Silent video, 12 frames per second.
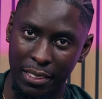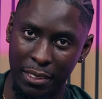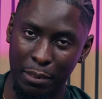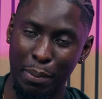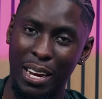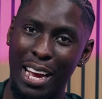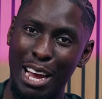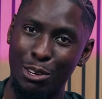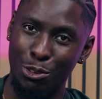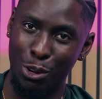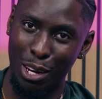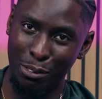Because Bananga
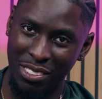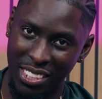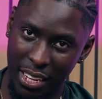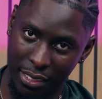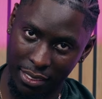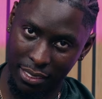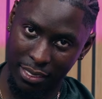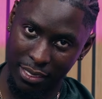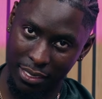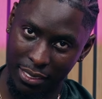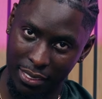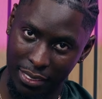also loves sex.
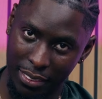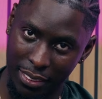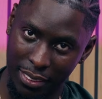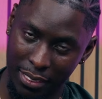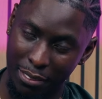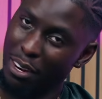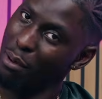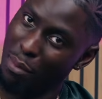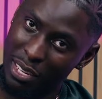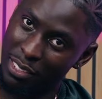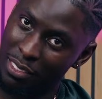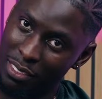Very
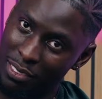much.